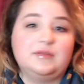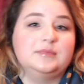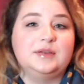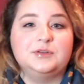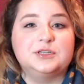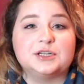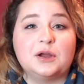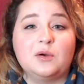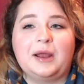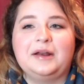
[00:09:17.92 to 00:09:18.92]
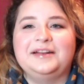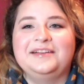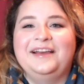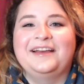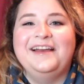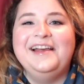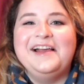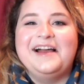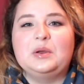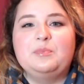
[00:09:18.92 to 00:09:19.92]
if you didn't know about it,
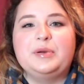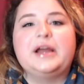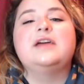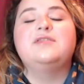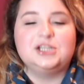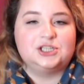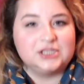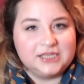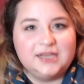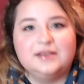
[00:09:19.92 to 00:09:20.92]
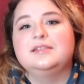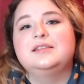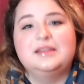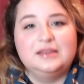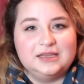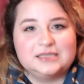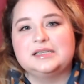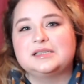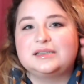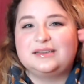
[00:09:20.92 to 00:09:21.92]
but eventually this
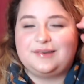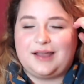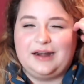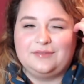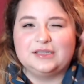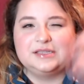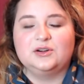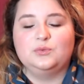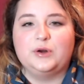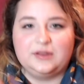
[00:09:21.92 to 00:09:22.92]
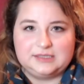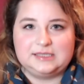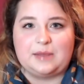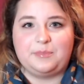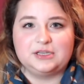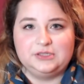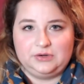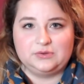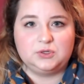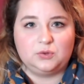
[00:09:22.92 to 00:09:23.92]
is kind of considered one of the stepping
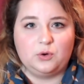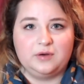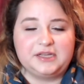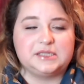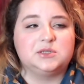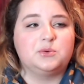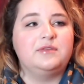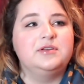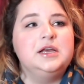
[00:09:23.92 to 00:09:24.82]
stones to the War of 1812.